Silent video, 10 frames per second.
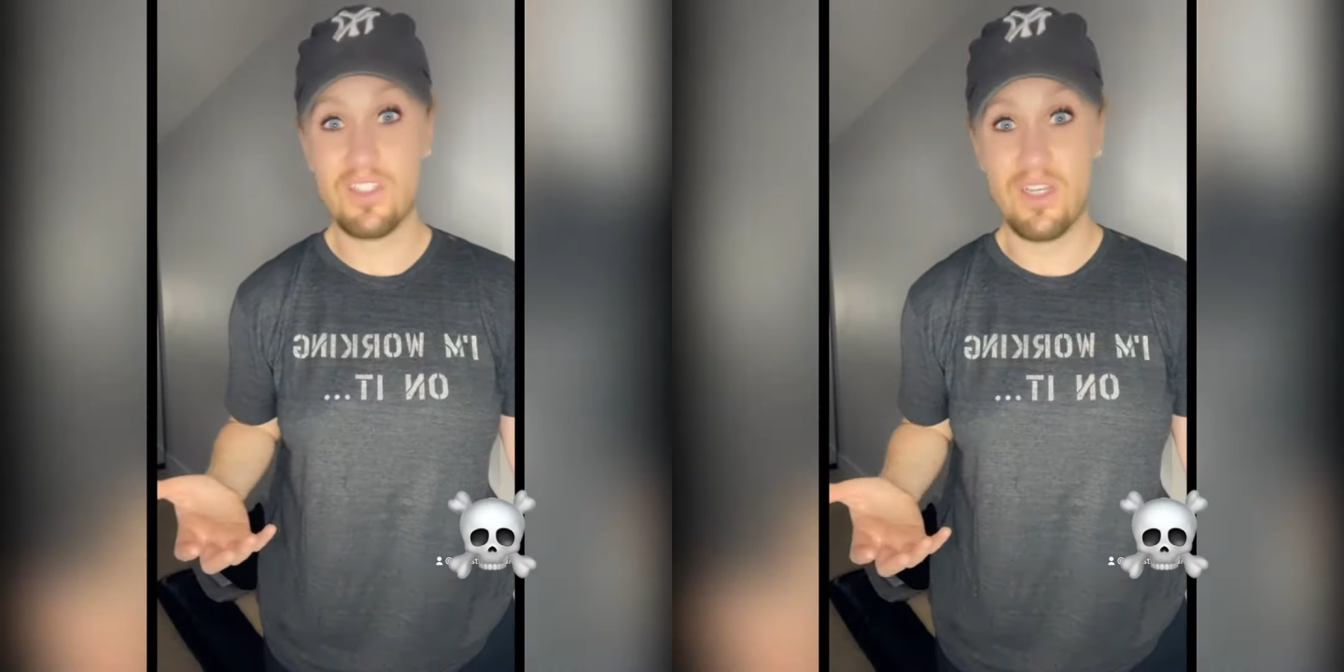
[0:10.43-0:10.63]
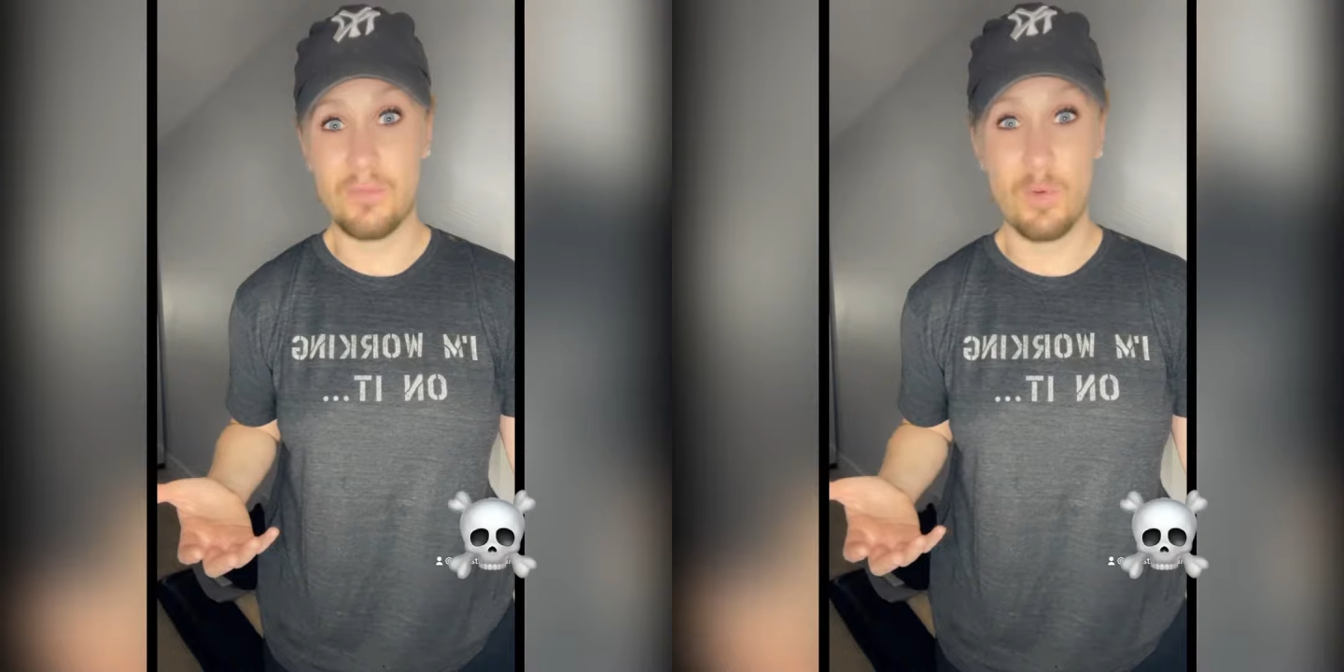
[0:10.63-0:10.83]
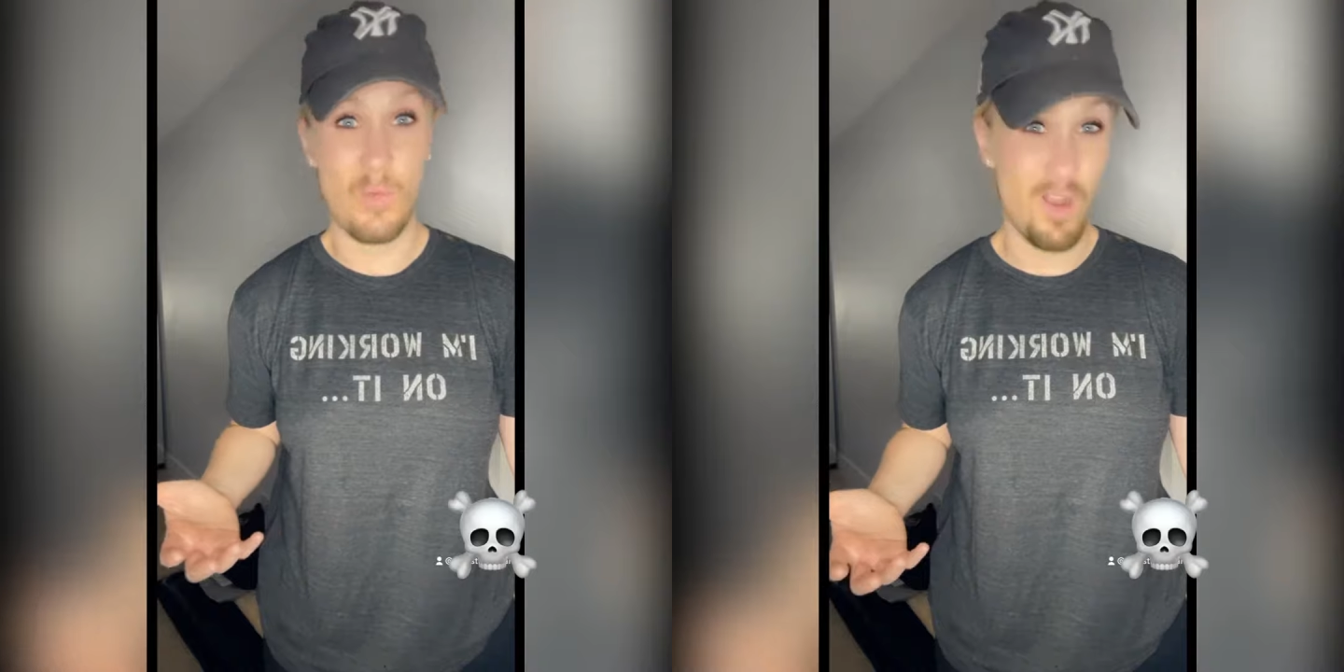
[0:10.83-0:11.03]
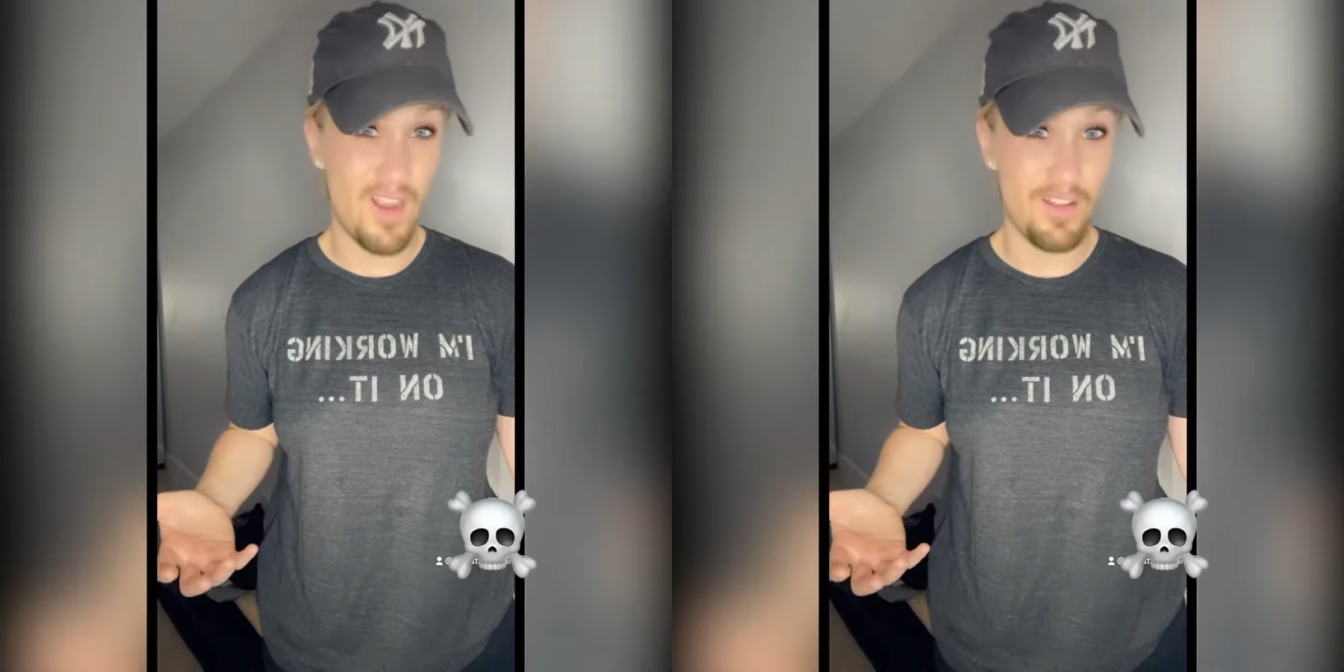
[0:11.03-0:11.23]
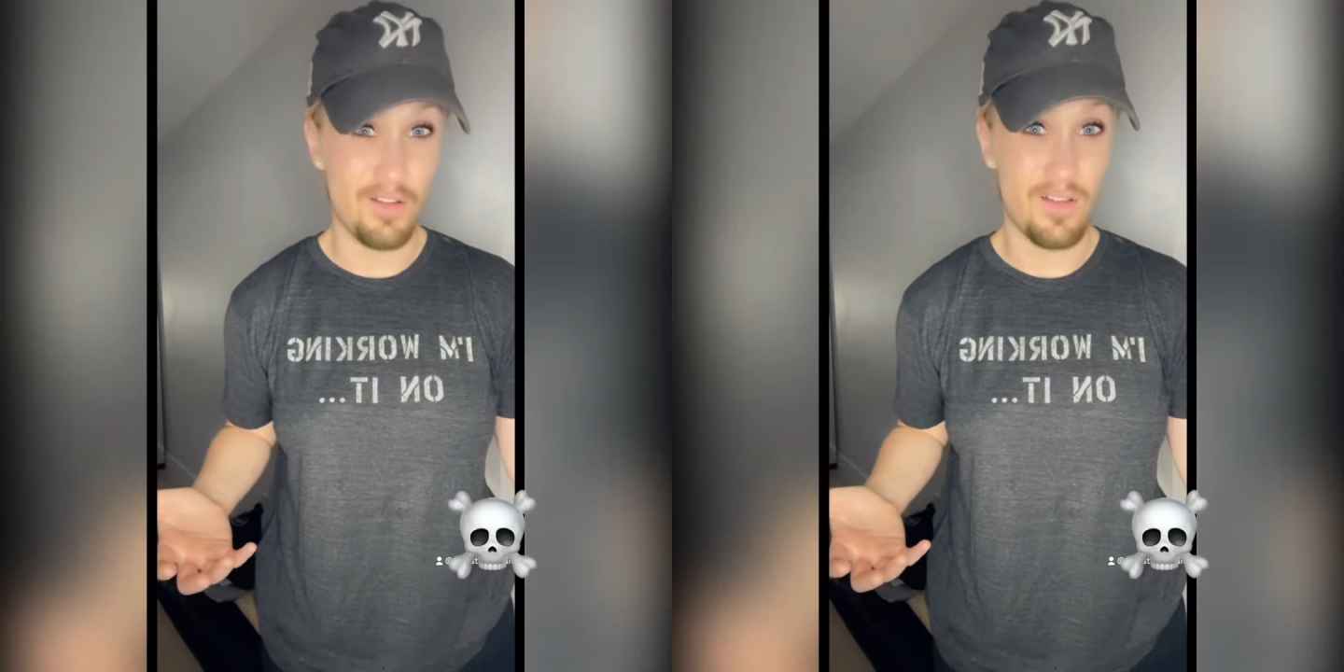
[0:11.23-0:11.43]
to them in a
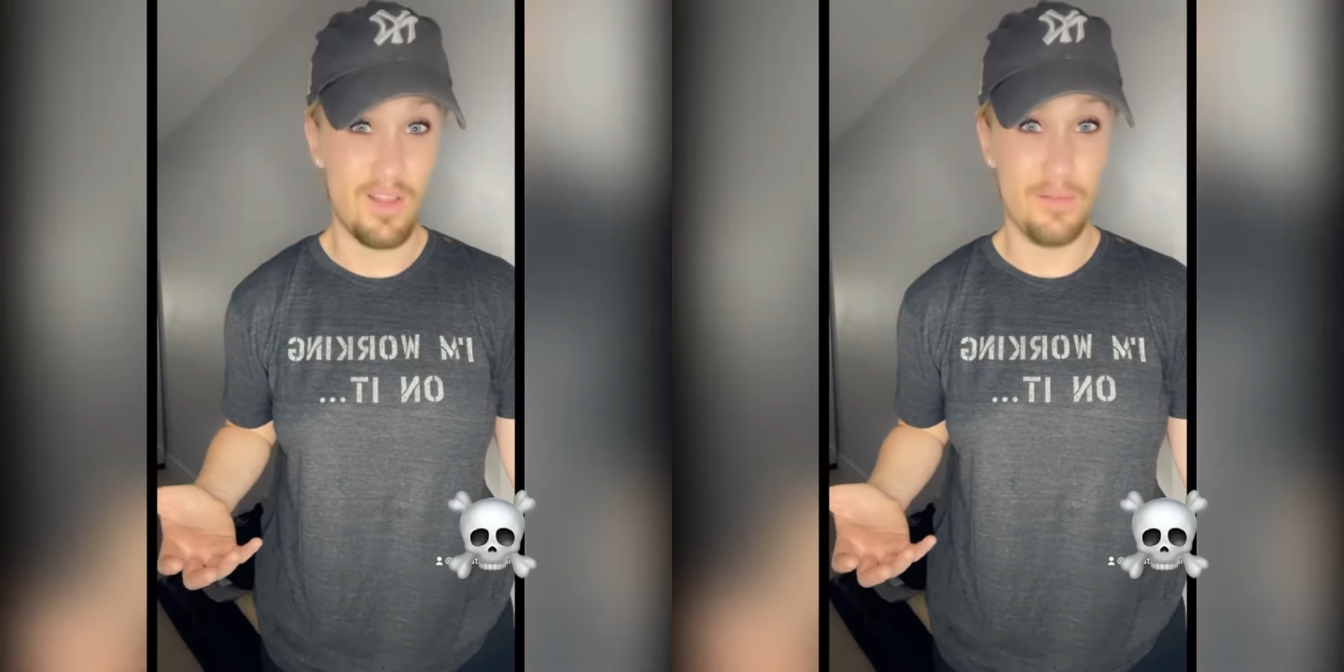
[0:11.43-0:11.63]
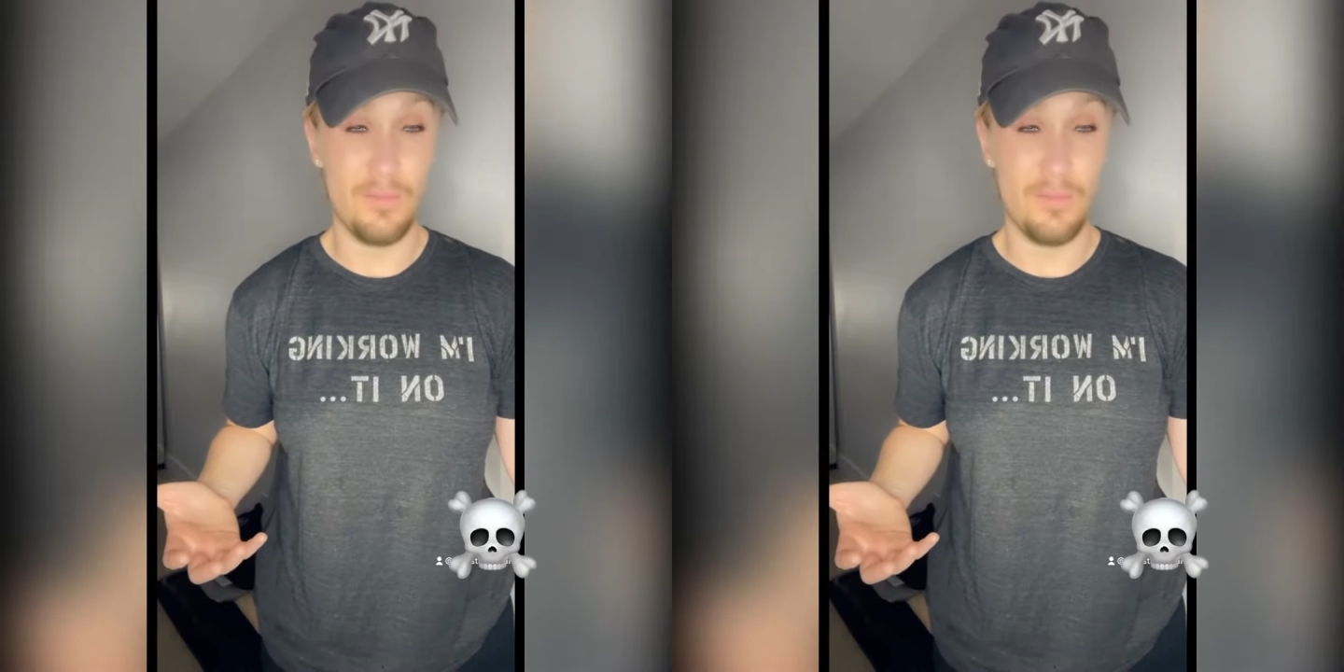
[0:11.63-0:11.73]
while.